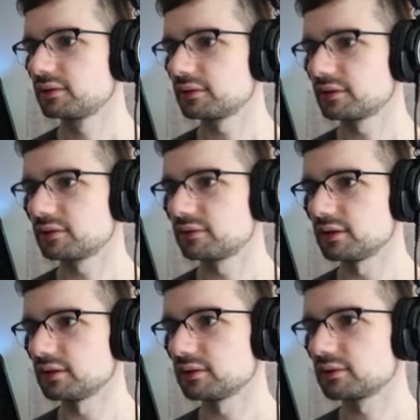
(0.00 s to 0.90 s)
Let's
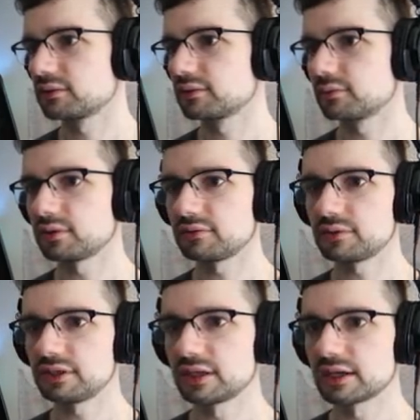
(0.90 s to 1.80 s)
see. What have
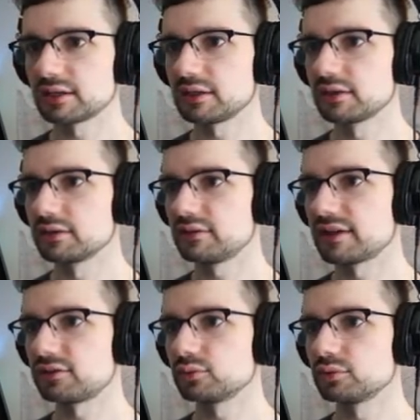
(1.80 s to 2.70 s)
we got in here? Is
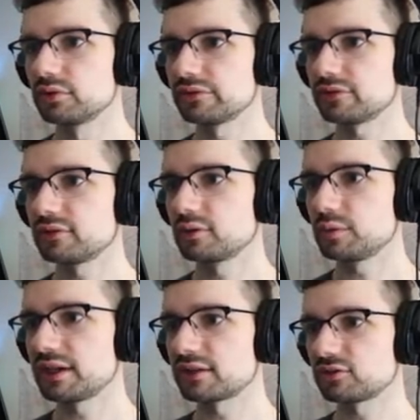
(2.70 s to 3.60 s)
that tools?
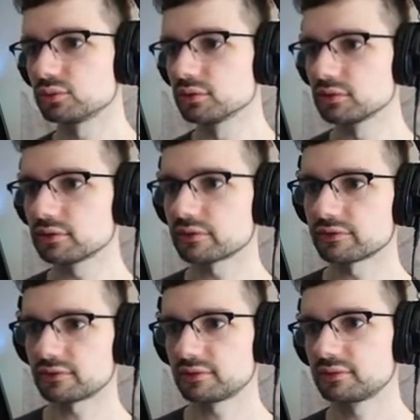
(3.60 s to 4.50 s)
We got
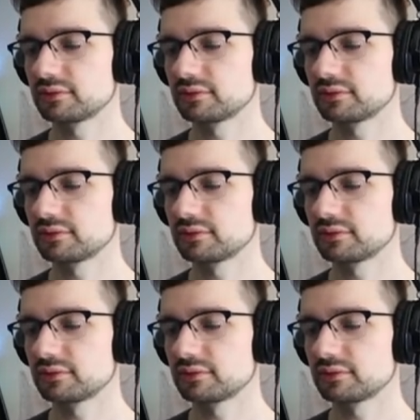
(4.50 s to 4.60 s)
tools!